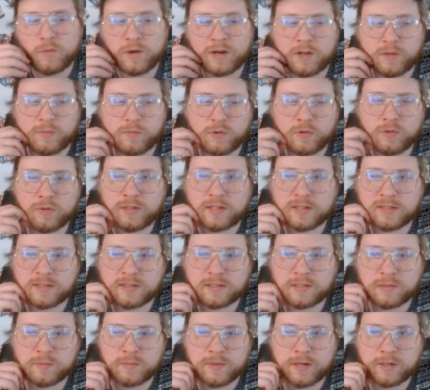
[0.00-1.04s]
White on Moon, because
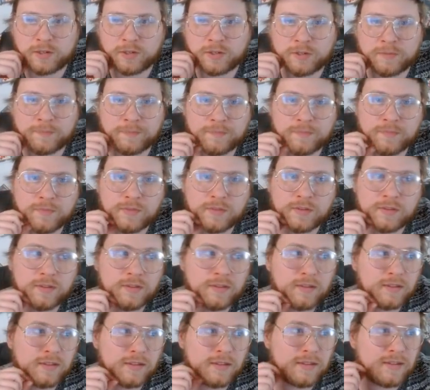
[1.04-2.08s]
this is better,
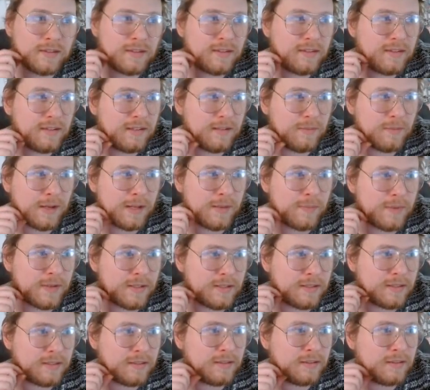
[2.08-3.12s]
in my
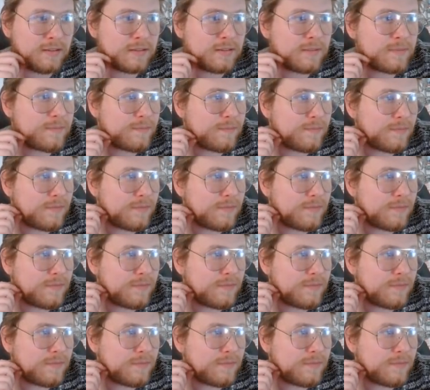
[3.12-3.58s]
opinion.